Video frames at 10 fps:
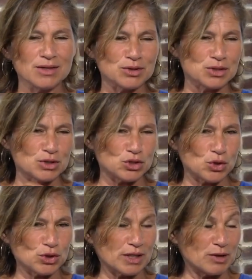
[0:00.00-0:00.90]
and there's
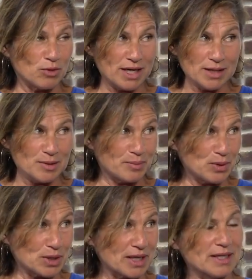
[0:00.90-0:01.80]
journaling right in the
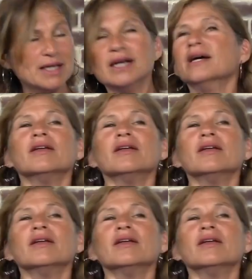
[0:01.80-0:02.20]
book, and